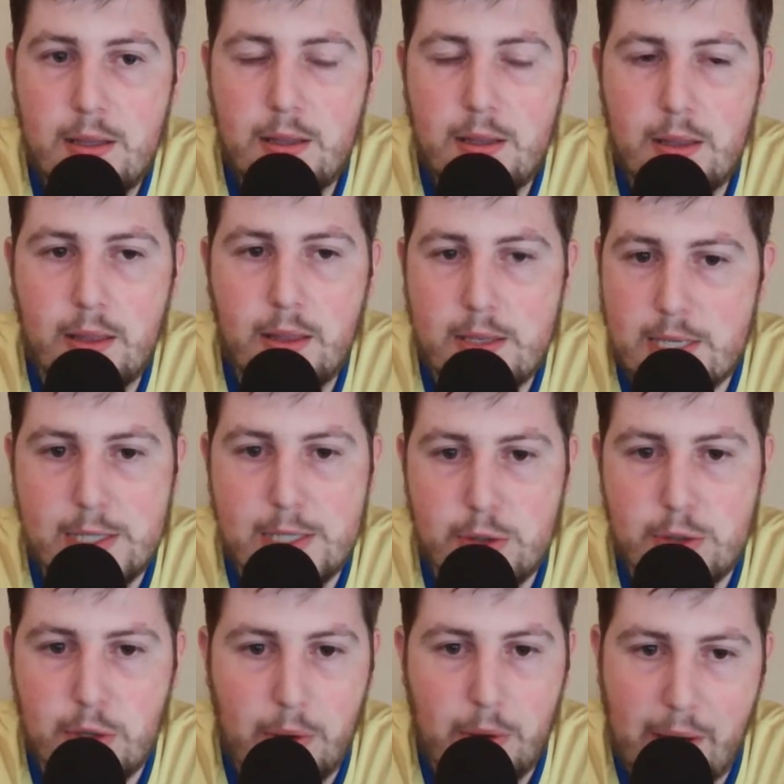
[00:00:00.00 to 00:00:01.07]
the
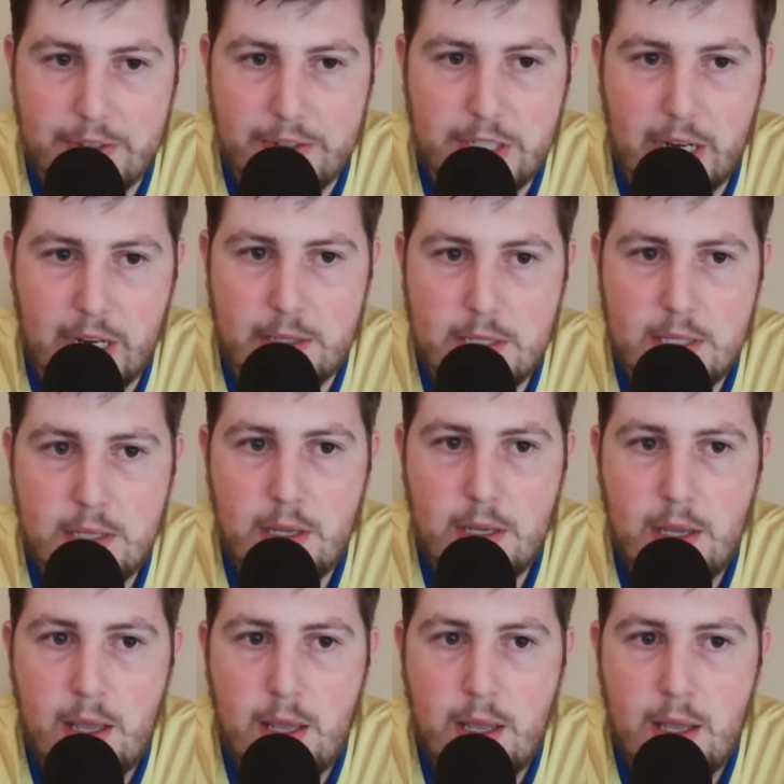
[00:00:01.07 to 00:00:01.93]
Sixers don't have a chance.